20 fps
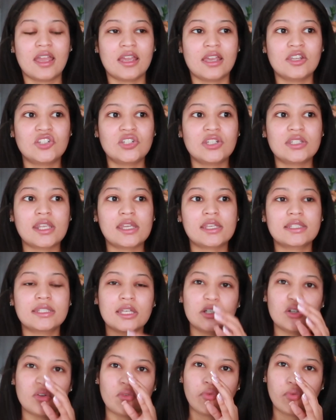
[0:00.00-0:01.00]
it's just like
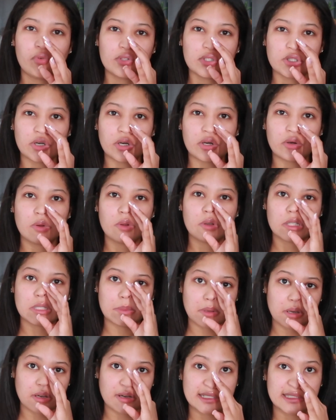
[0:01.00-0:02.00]
such a full circle
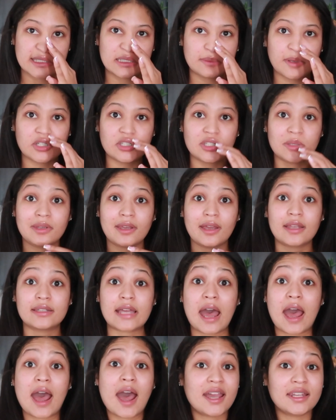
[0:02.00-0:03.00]
experience, especially because
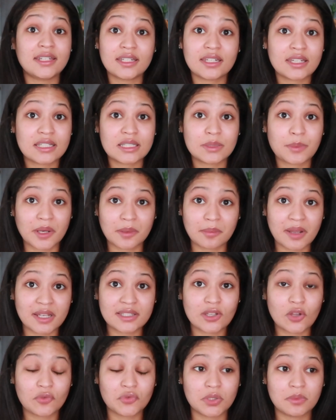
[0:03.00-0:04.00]
I didn't expect
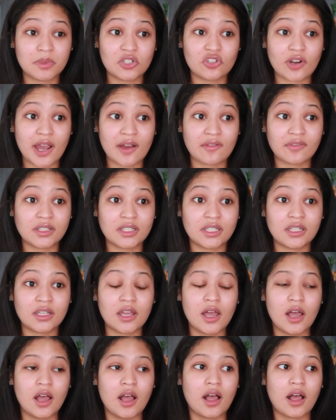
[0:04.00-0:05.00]
myself to be traveling.
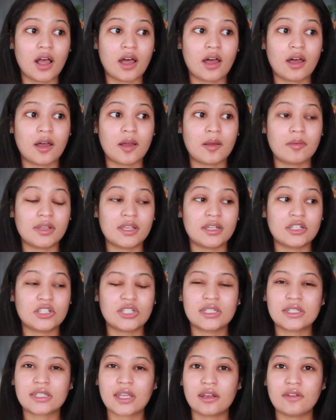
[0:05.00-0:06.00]
Um, and it's
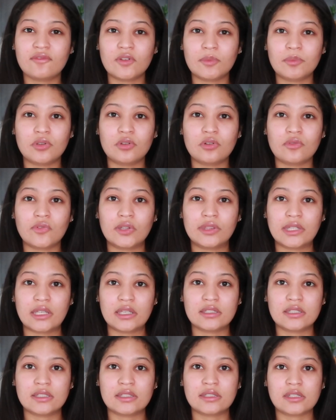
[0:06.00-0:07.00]
just kind of a beautiful
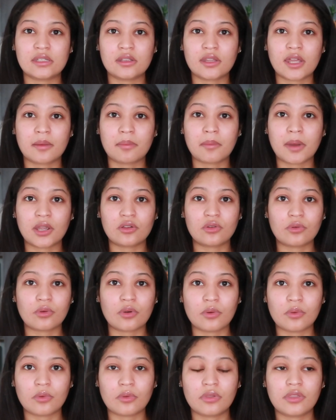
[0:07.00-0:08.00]
thing to see like my
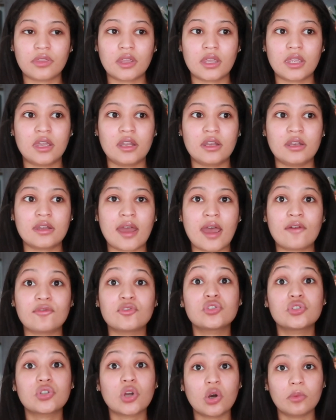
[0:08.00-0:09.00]
growth and to
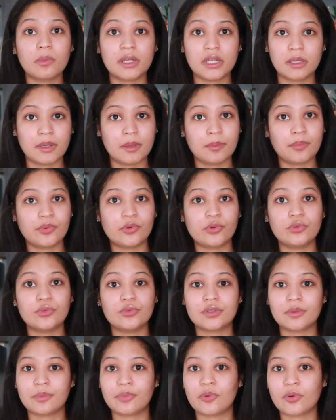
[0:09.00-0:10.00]
have so many people who
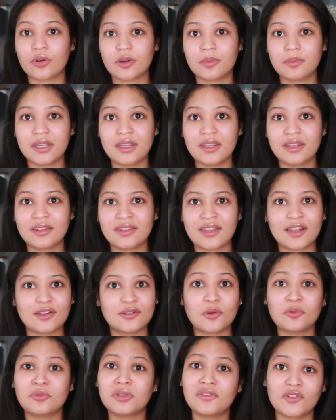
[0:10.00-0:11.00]
support me that
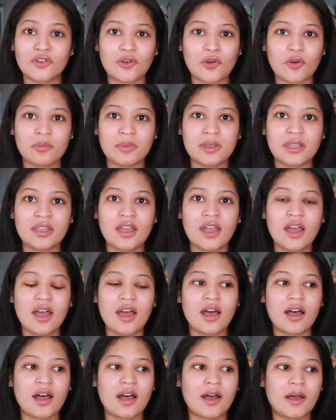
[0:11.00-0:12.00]
don't even know me.
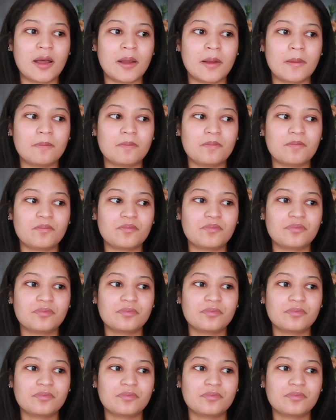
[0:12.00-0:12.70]
Um,